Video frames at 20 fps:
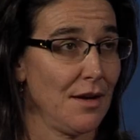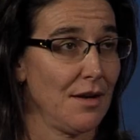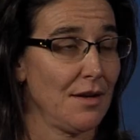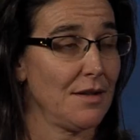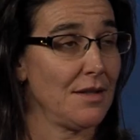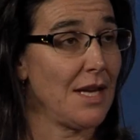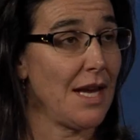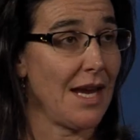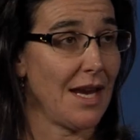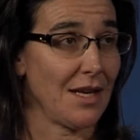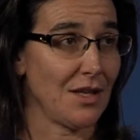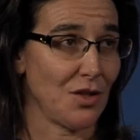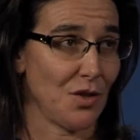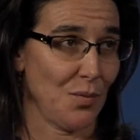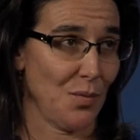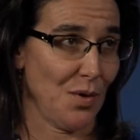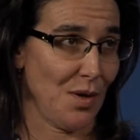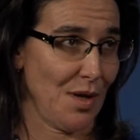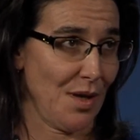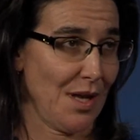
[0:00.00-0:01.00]

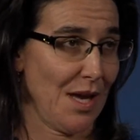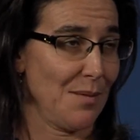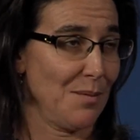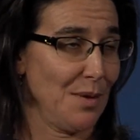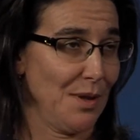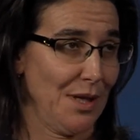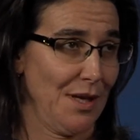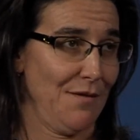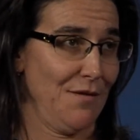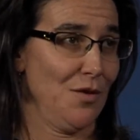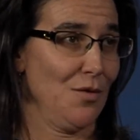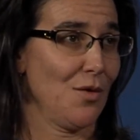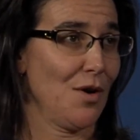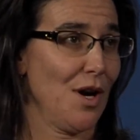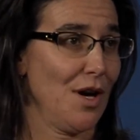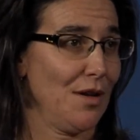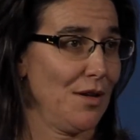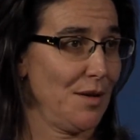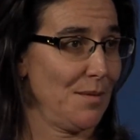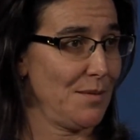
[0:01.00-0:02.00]
tangible, I believe you
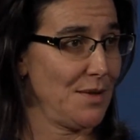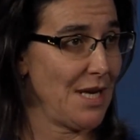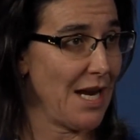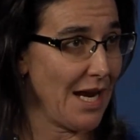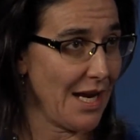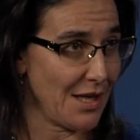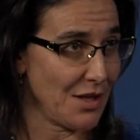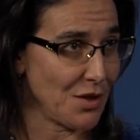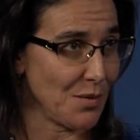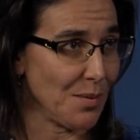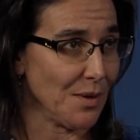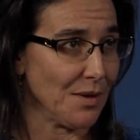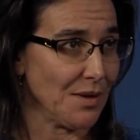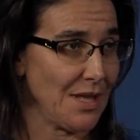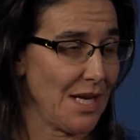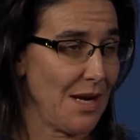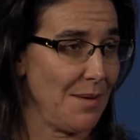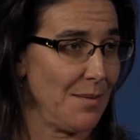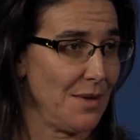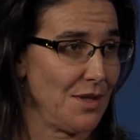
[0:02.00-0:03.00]
call them, tangible
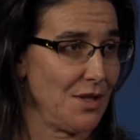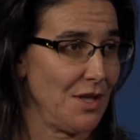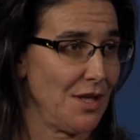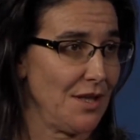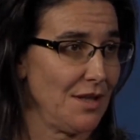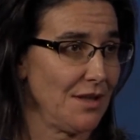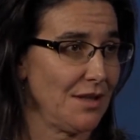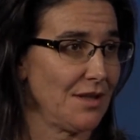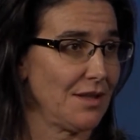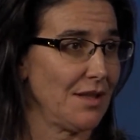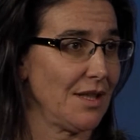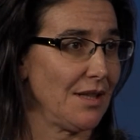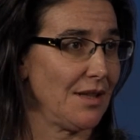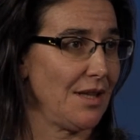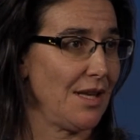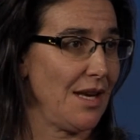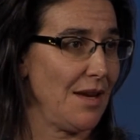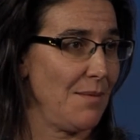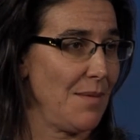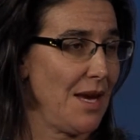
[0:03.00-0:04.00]
damages that
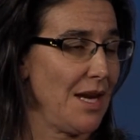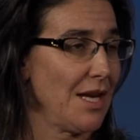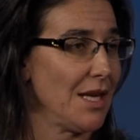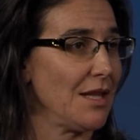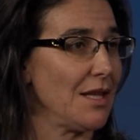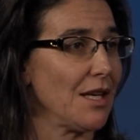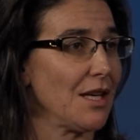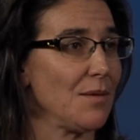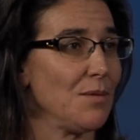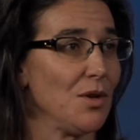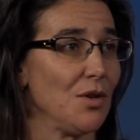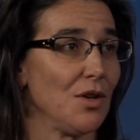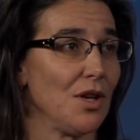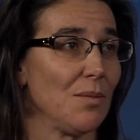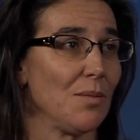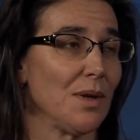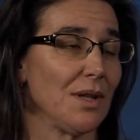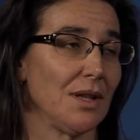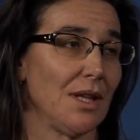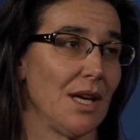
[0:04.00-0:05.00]
they make in the community,
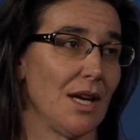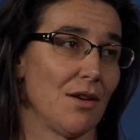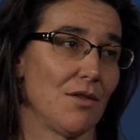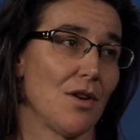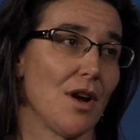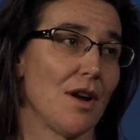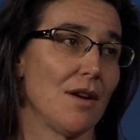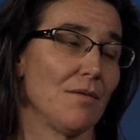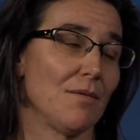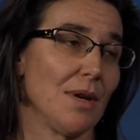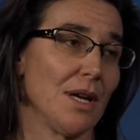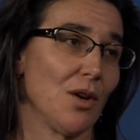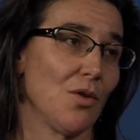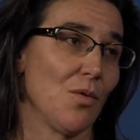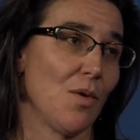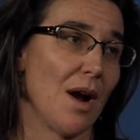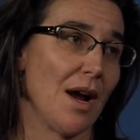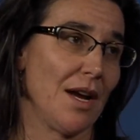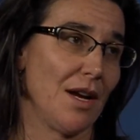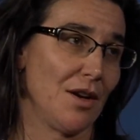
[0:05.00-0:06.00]
but they are not
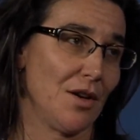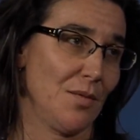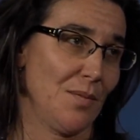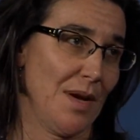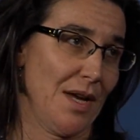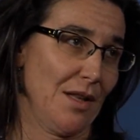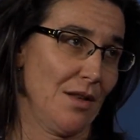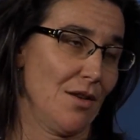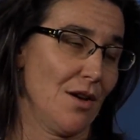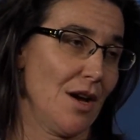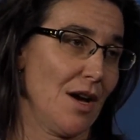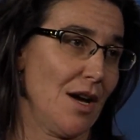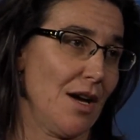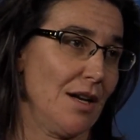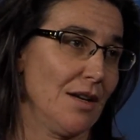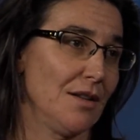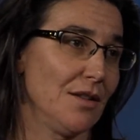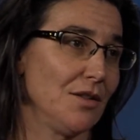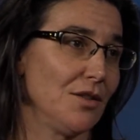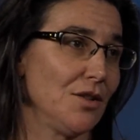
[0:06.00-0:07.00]
required by law
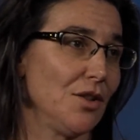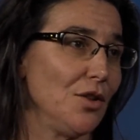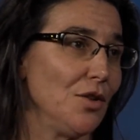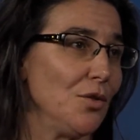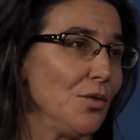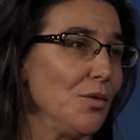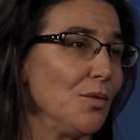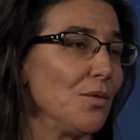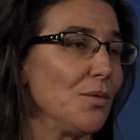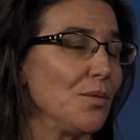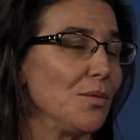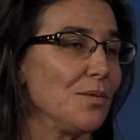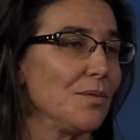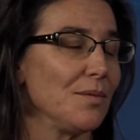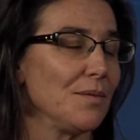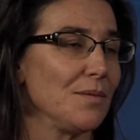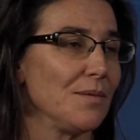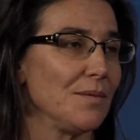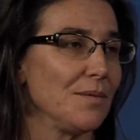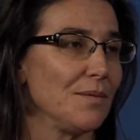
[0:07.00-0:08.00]
to
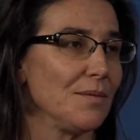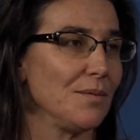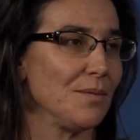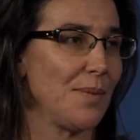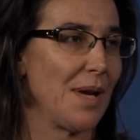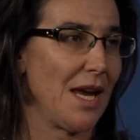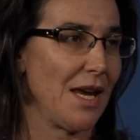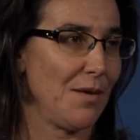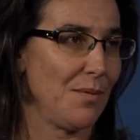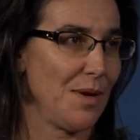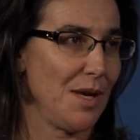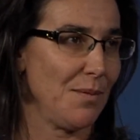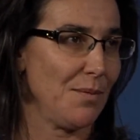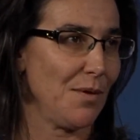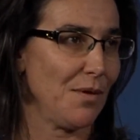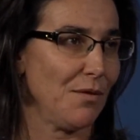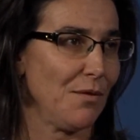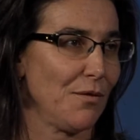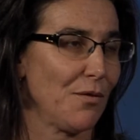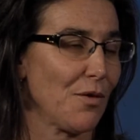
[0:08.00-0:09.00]
pay
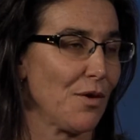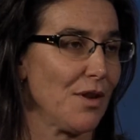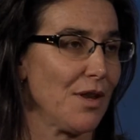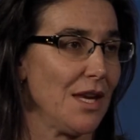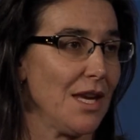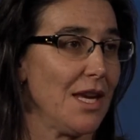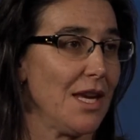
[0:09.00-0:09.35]
people for the